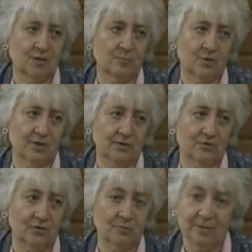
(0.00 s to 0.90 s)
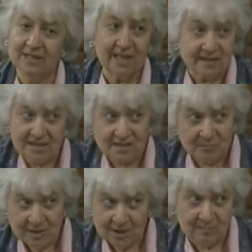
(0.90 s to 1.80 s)
upon the earth. But that doesn't
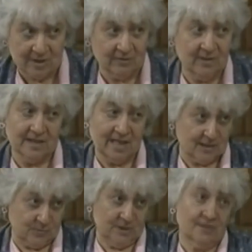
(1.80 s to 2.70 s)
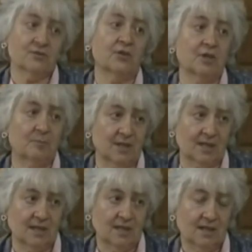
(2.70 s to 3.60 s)
mean, Mother, that that's what it's going to
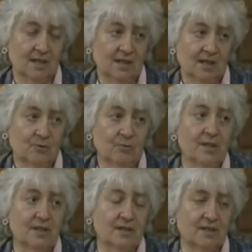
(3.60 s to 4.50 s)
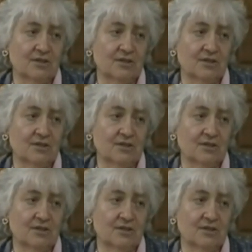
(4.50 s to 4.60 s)
be. Well, we, I mean,